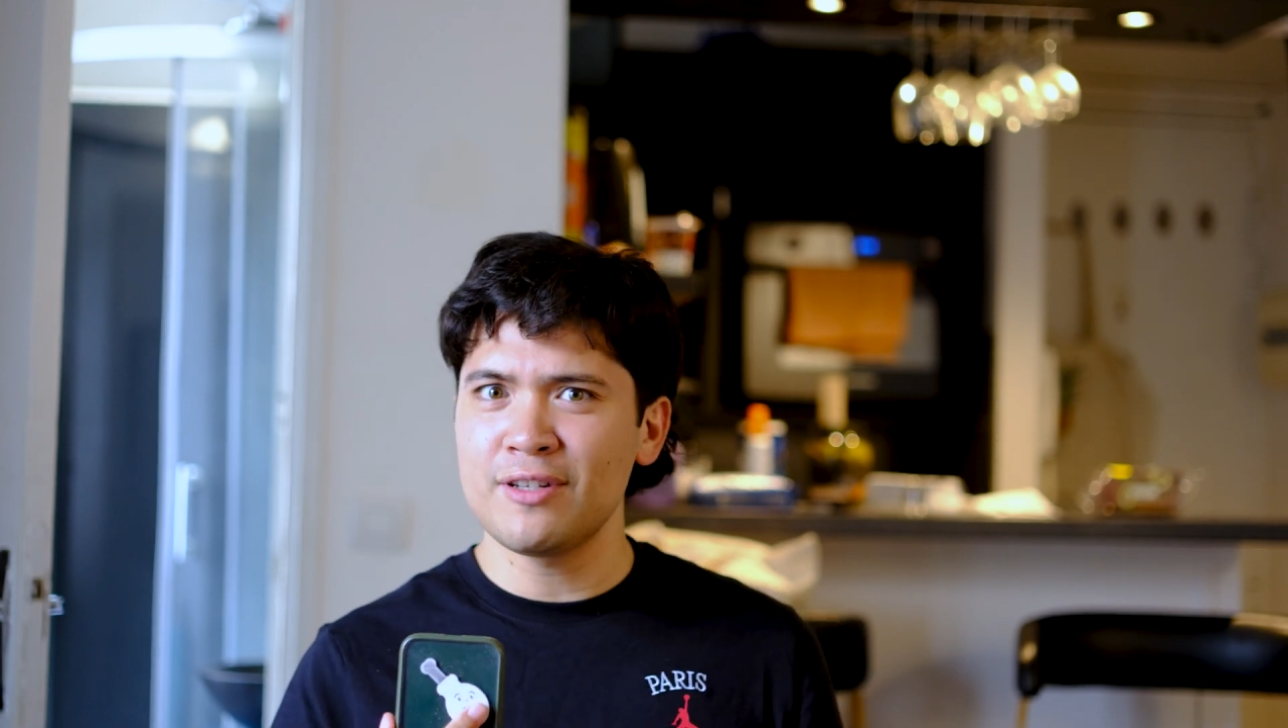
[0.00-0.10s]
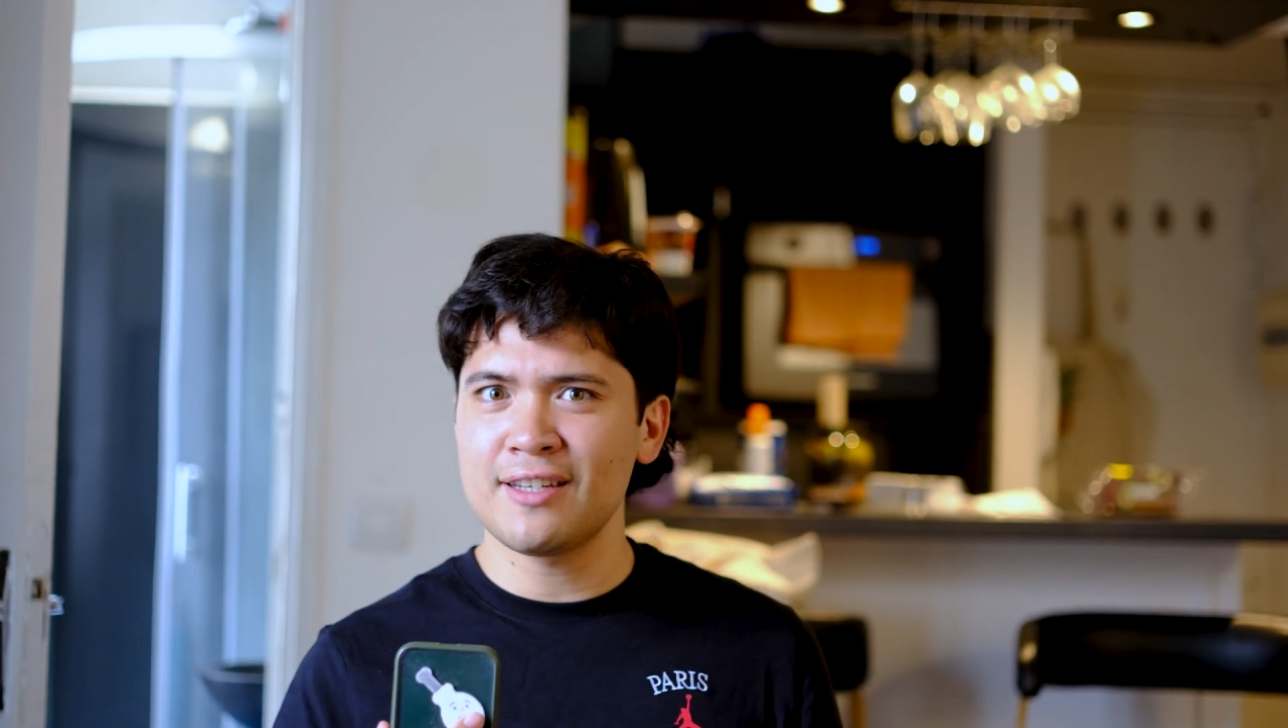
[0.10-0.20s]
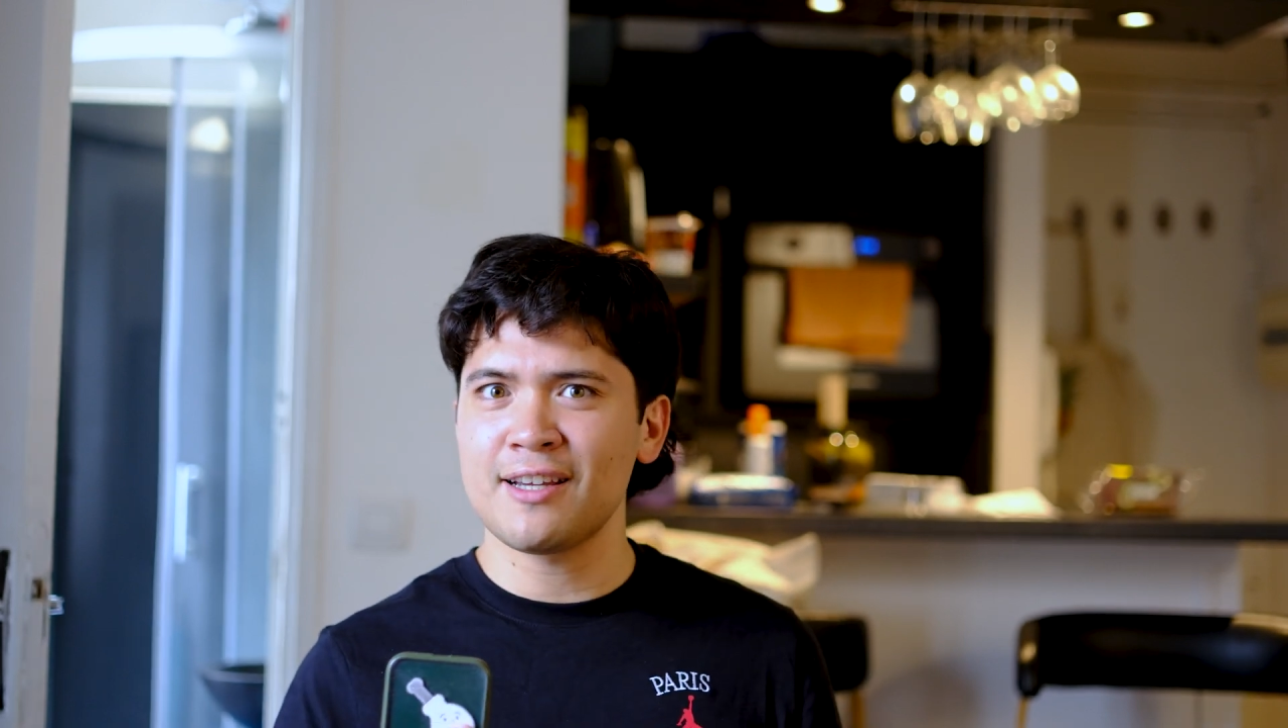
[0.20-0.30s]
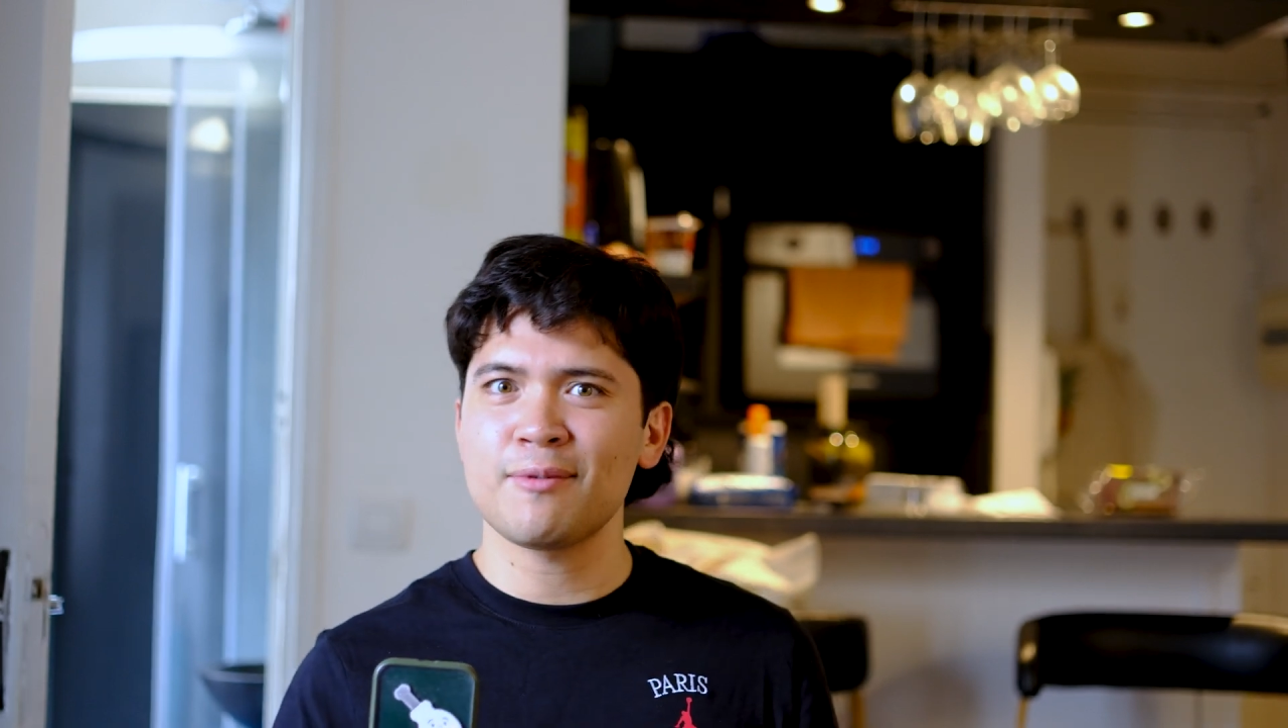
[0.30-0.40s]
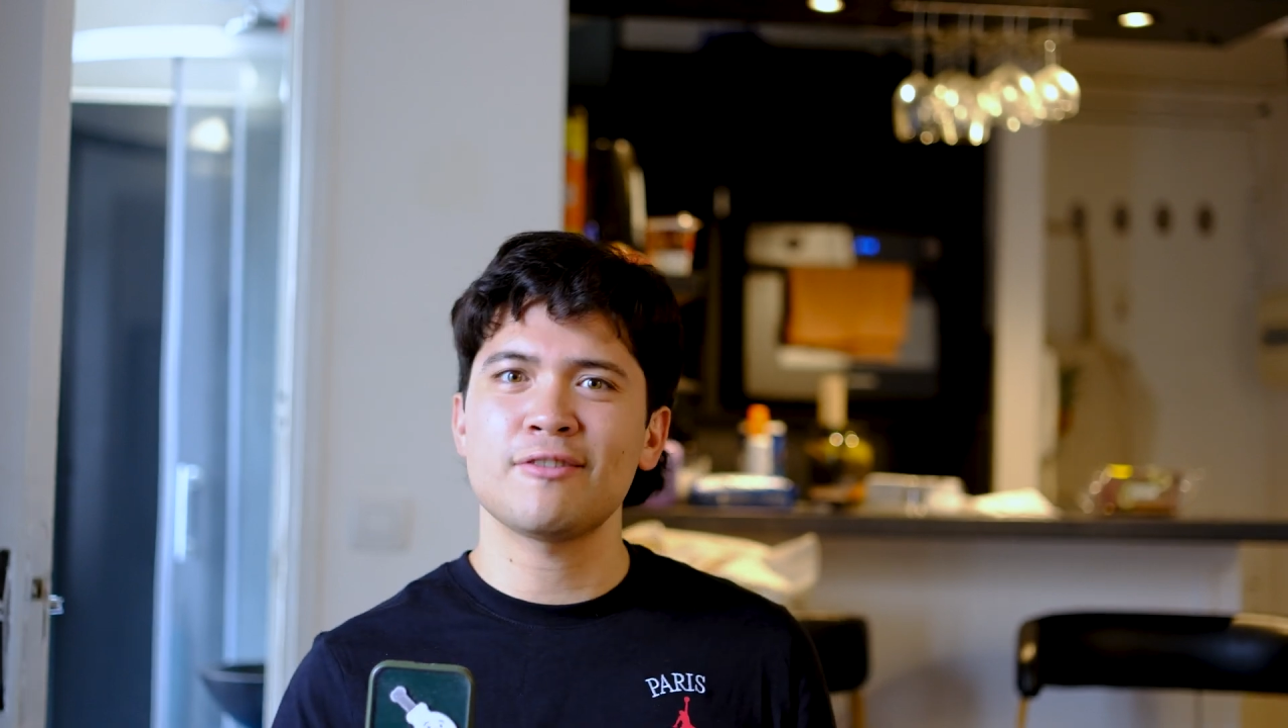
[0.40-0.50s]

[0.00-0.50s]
saying about